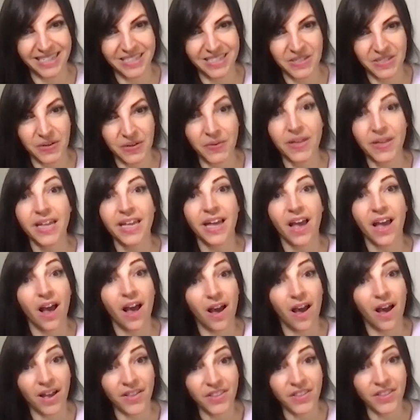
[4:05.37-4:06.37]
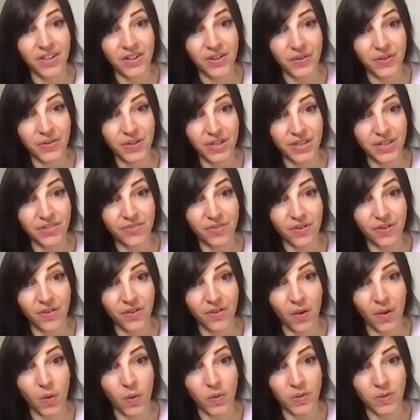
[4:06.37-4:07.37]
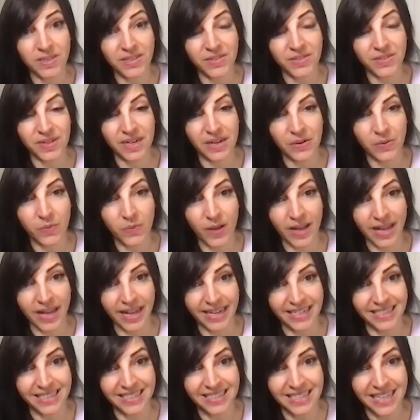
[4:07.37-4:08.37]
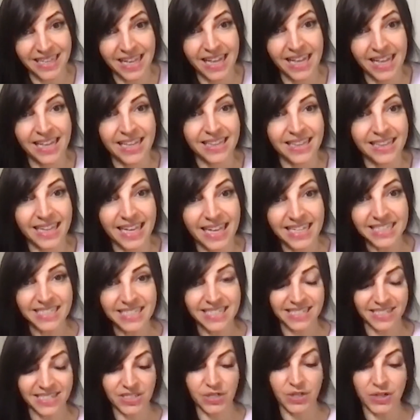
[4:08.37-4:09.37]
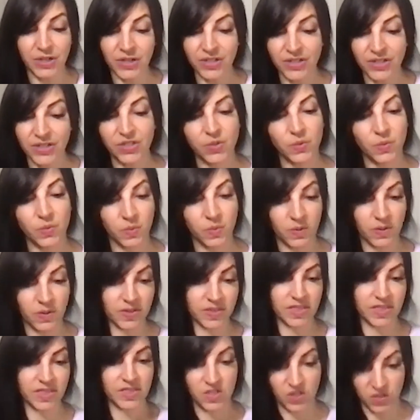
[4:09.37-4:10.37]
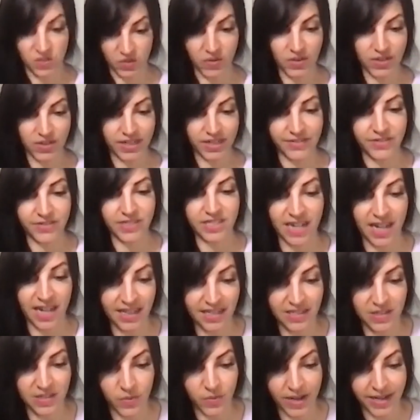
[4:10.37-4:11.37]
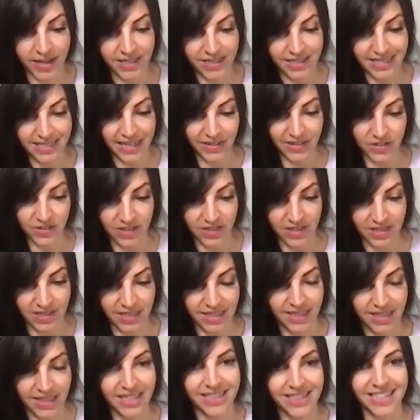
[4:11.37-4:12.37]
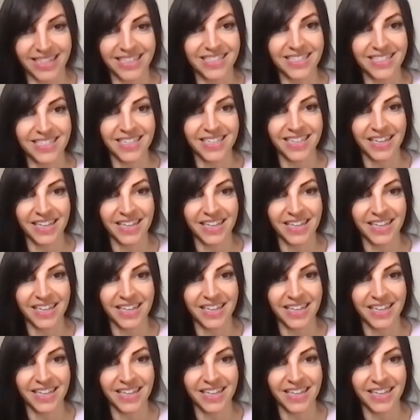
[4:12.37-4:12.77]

So, on the note of old and rare wines, let's turn towards the story of Stalin's Wine Cellar, since I think that's